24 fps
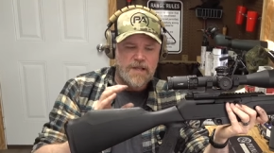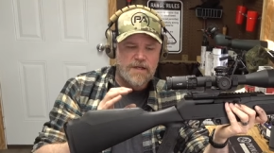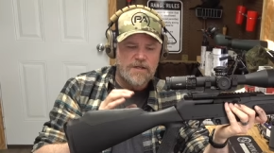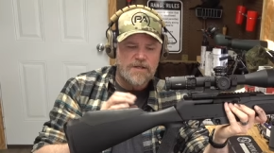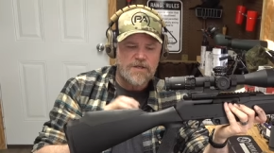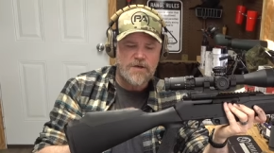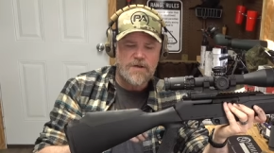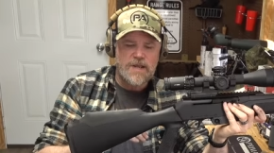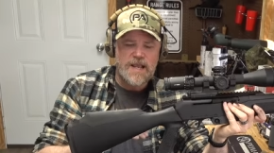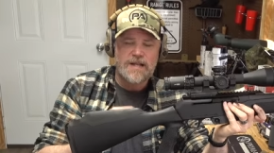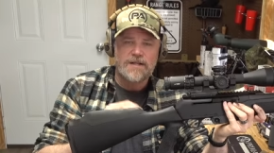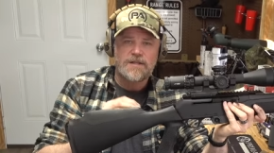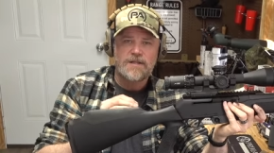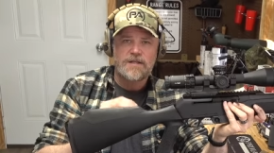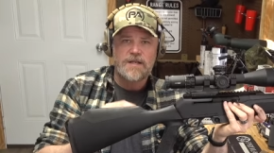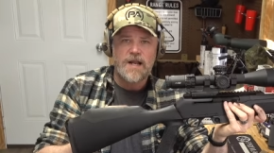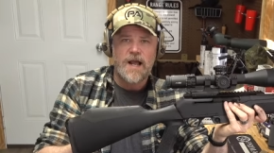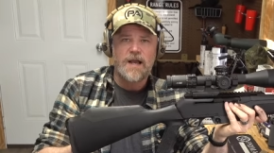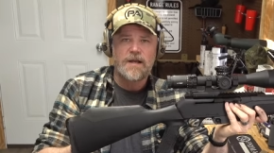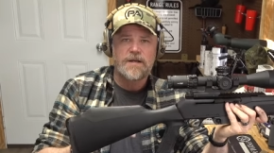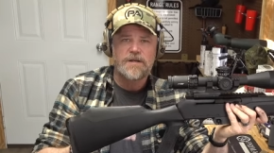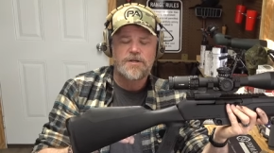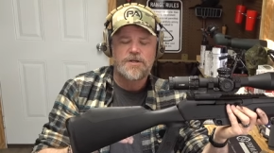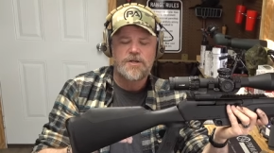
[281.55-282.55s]
So you had
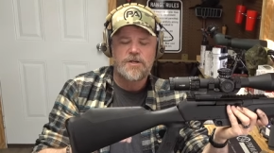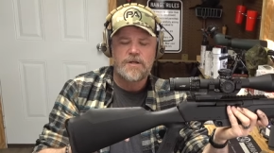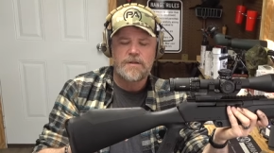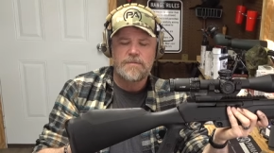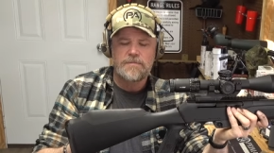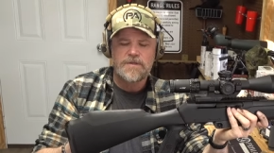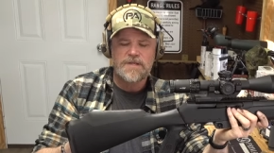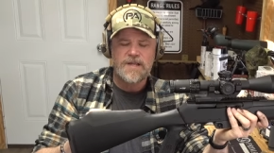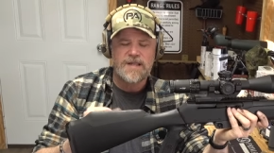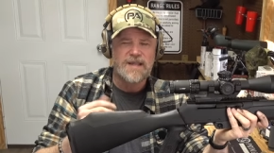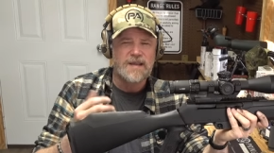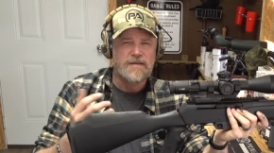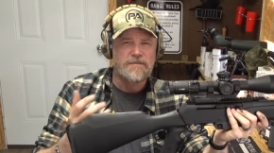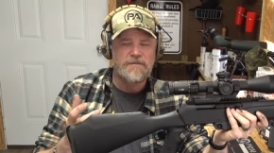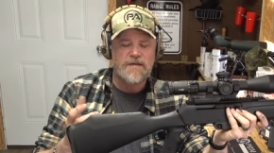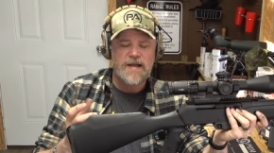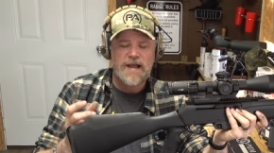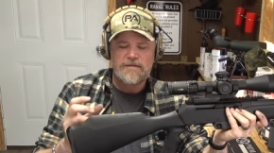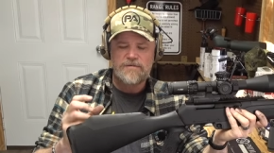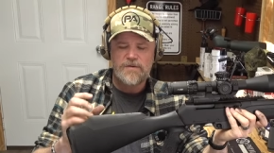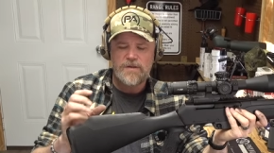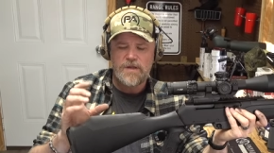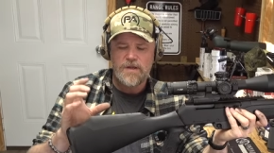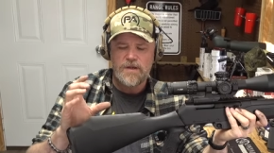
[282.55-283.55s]
stock shims, I think
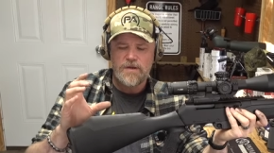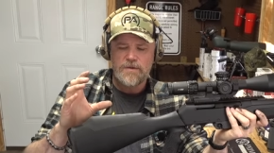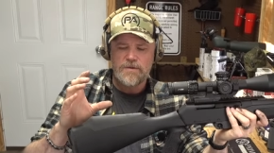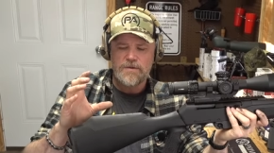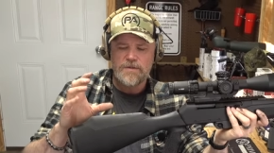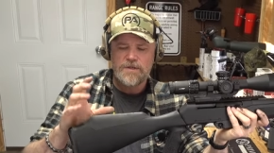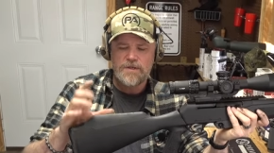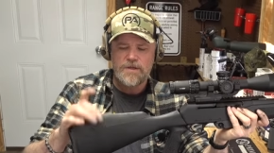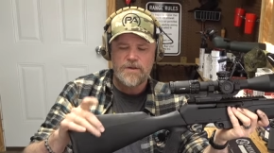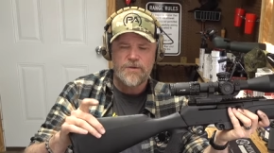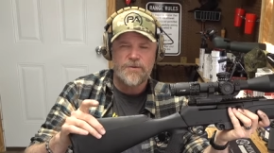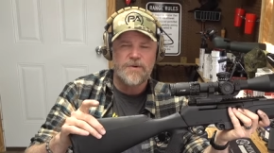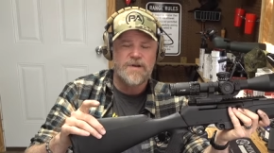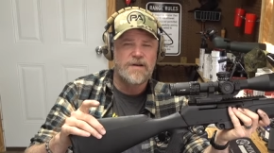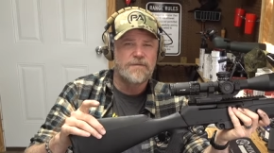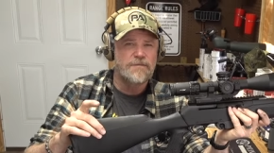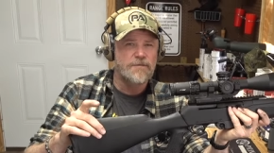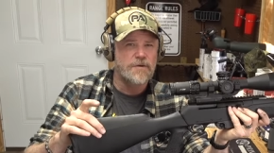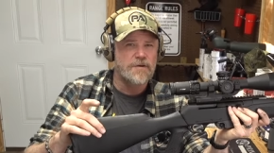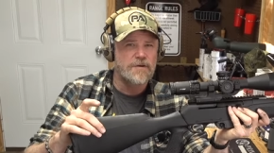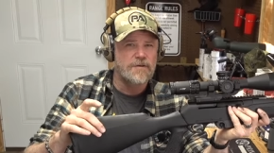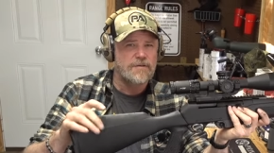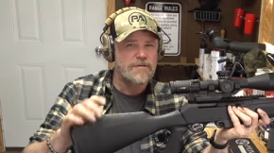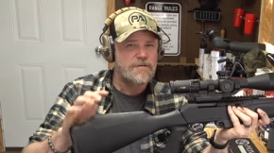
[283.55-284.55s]
5 of those, 3
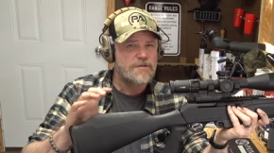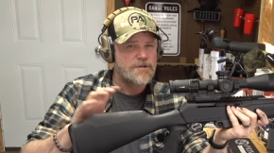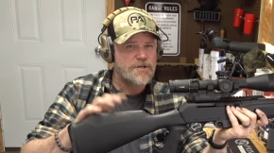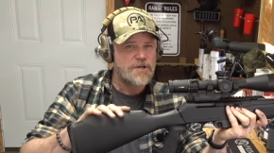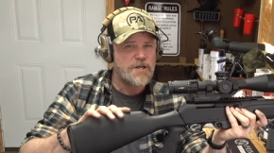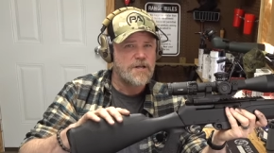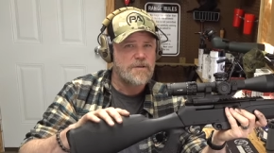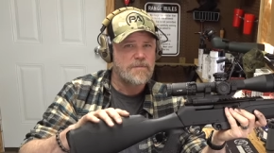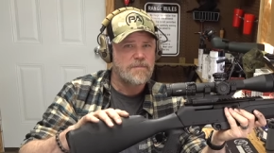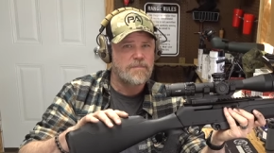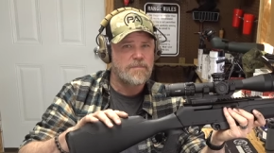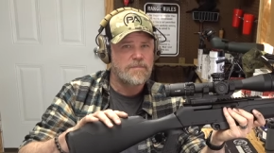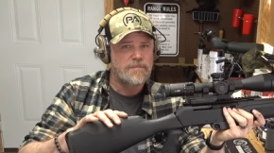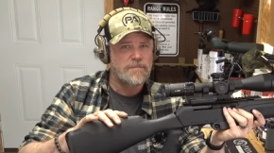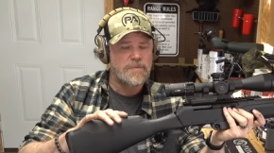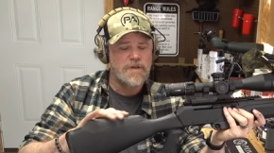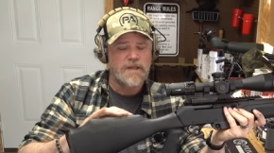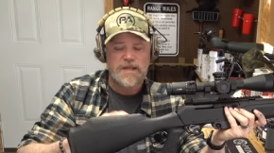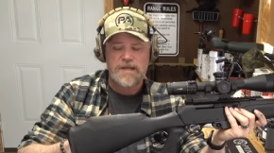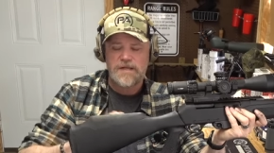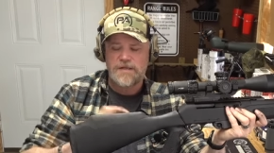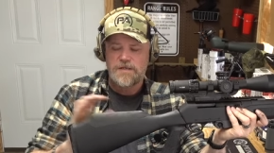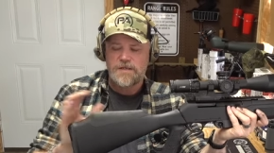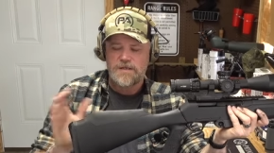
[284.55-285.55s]
different cheek
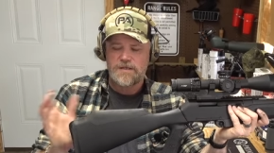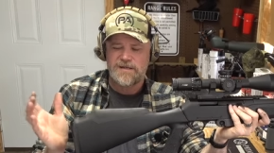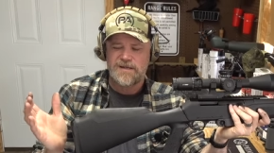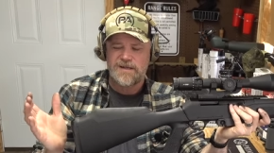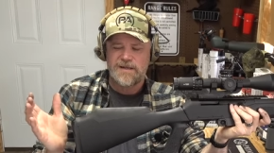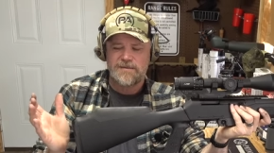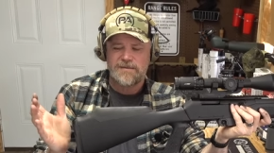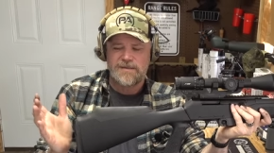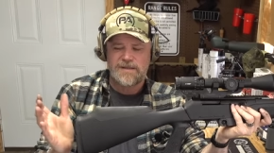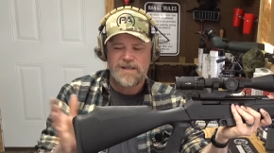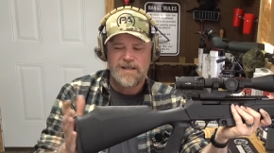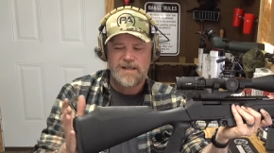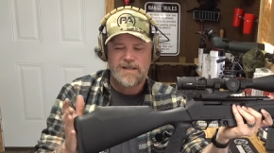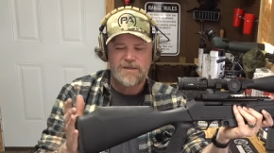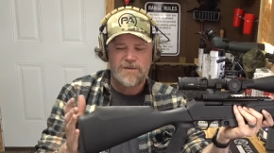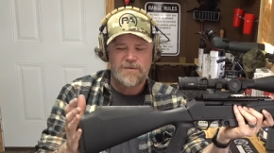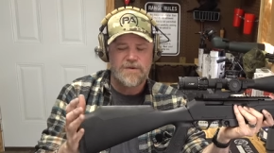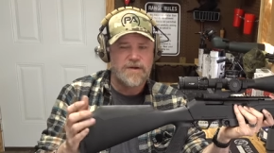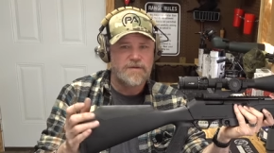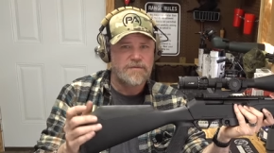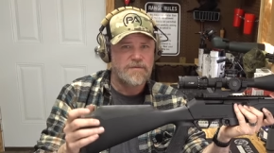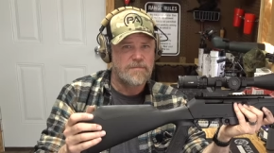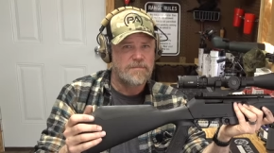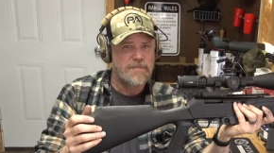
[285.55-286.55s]
plates, and I think
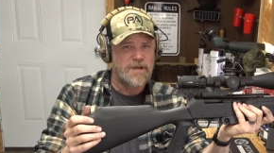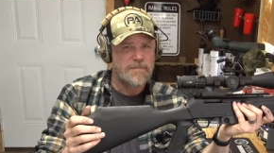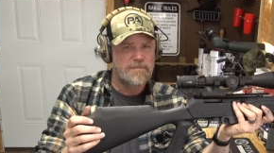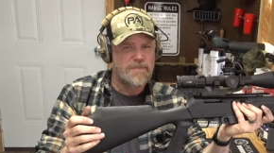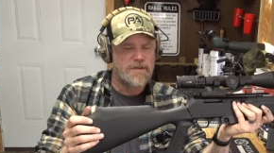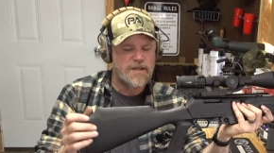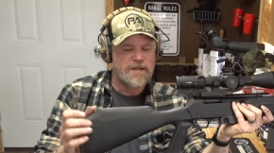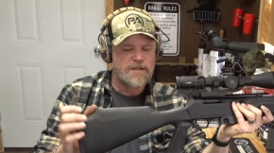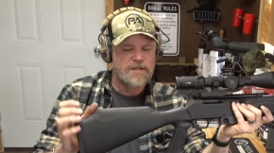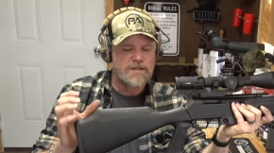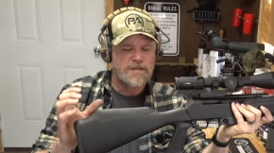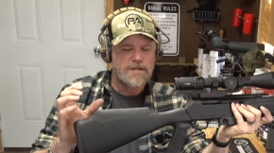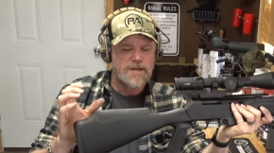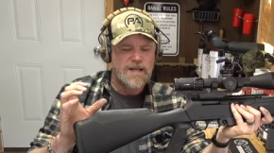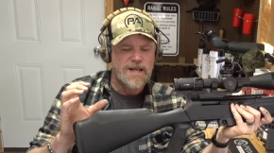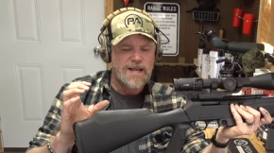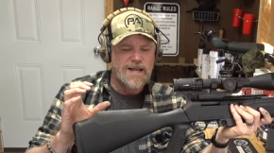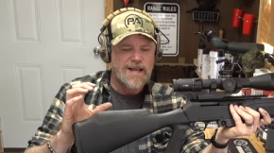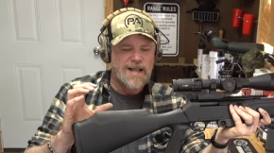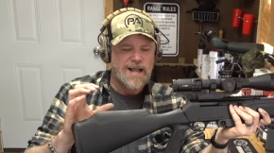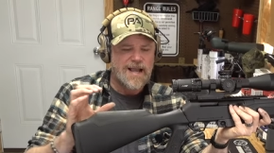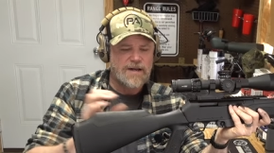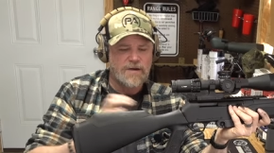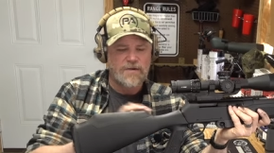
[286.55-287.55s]
3 different butt plates.
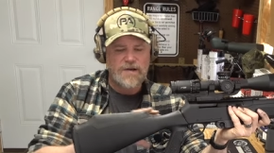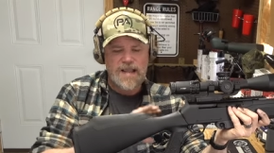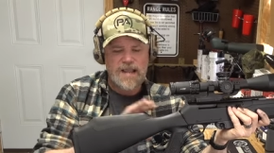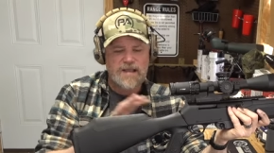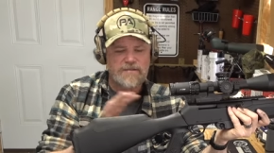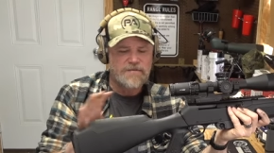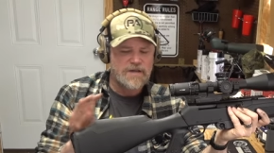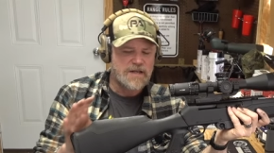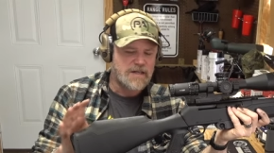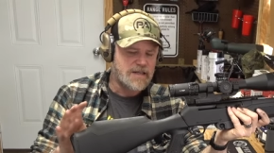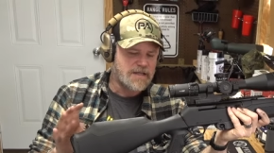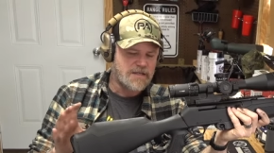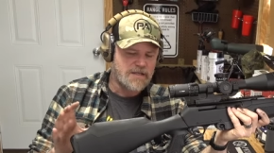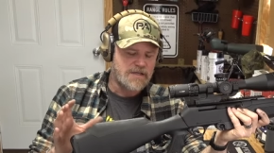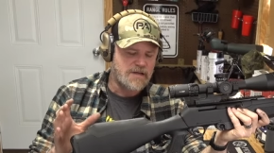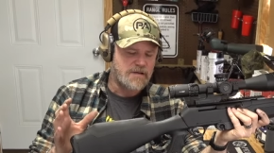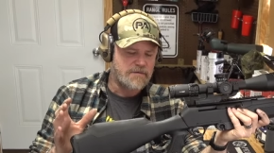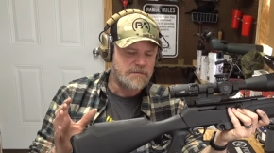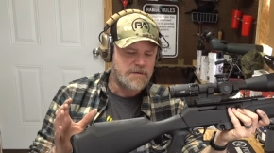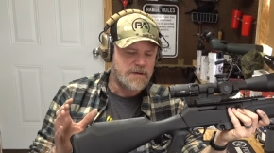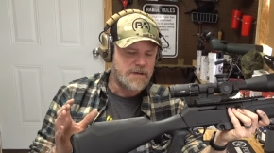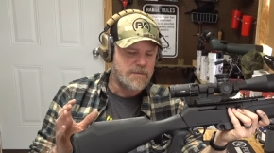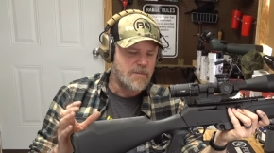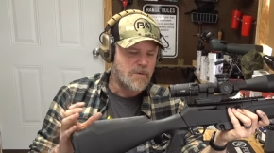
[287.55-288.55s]
I don't have any of that
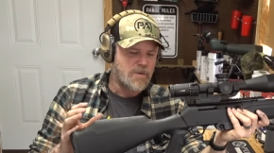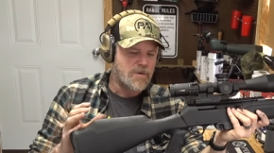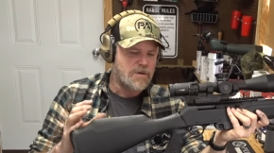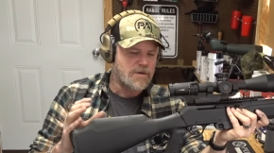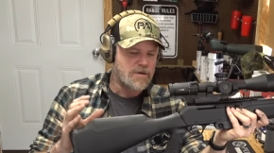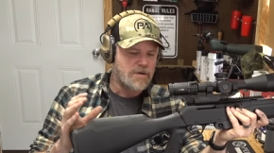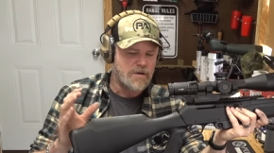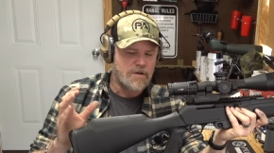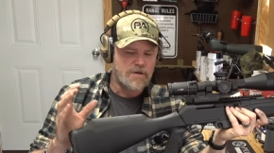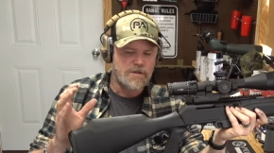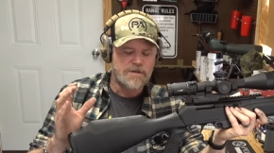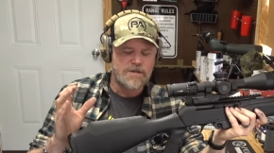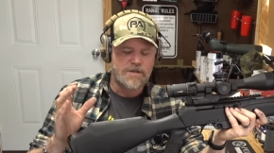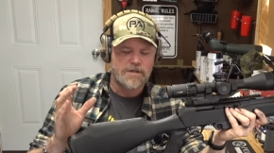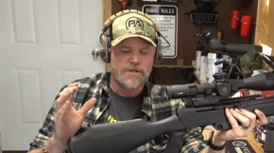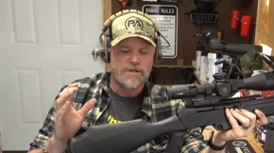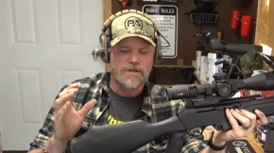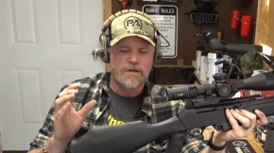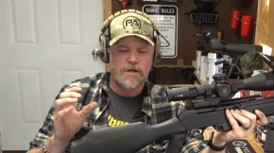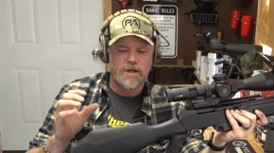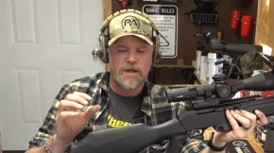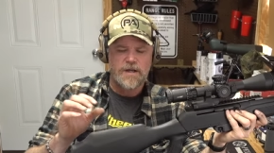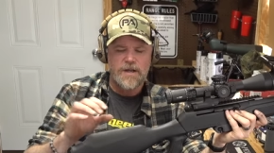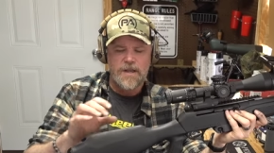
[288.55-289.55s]
stuff anymore, long since
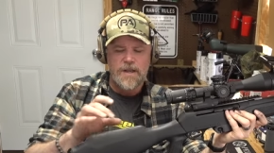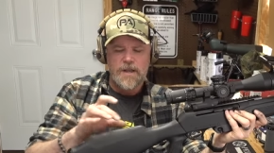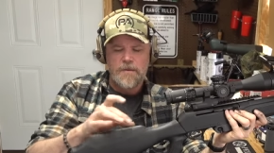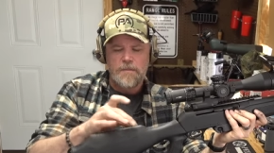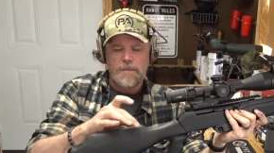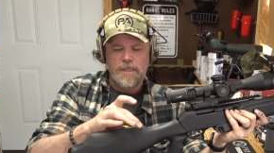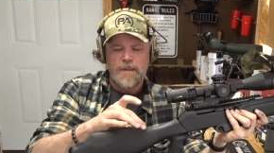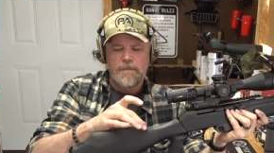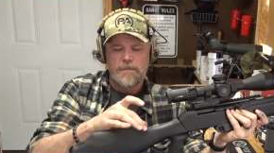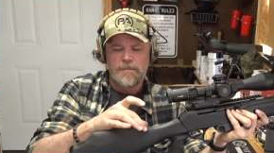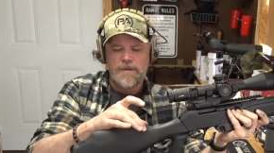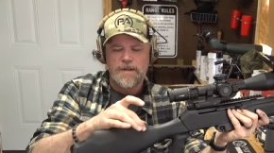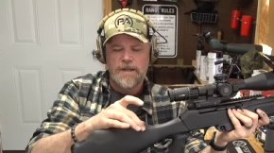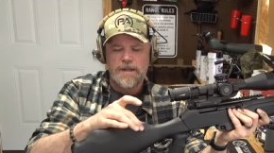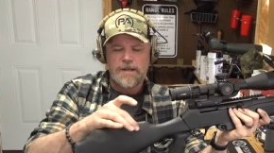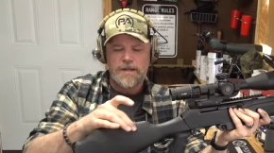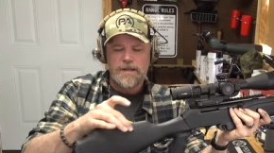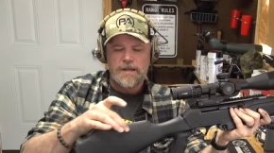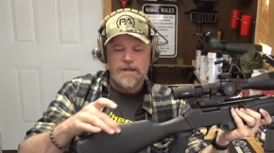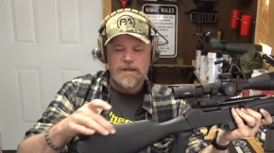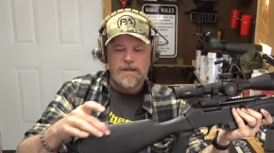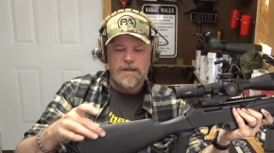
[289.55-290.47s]
gone, but